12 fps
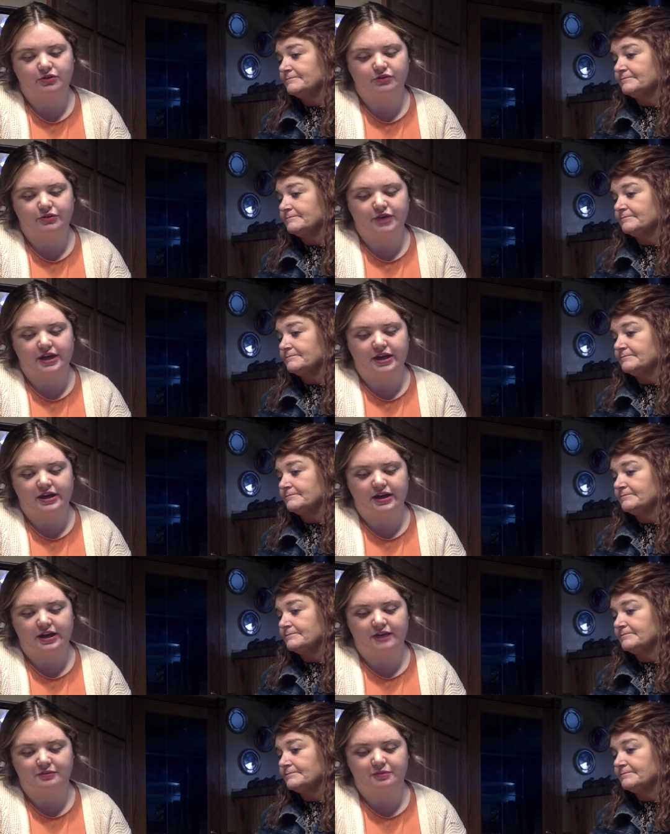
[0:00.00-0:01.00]
Speaker 1: Great. I
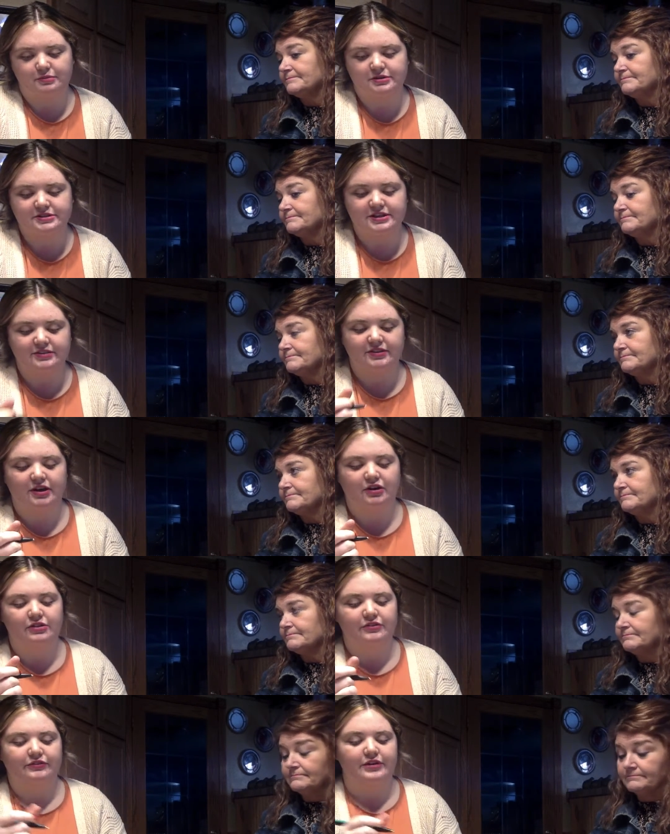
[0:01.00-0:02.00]
remember seeing that on
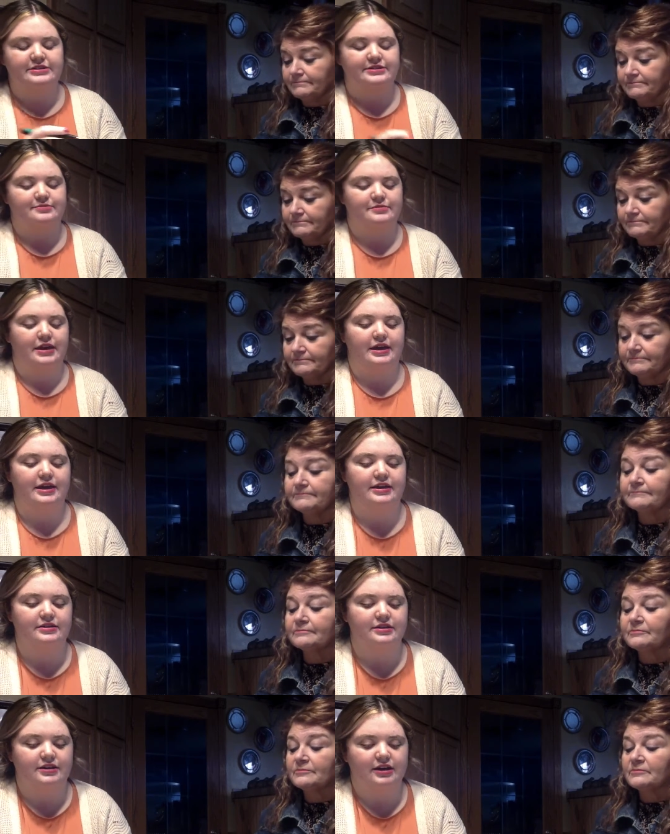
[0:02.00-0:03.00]
the resume.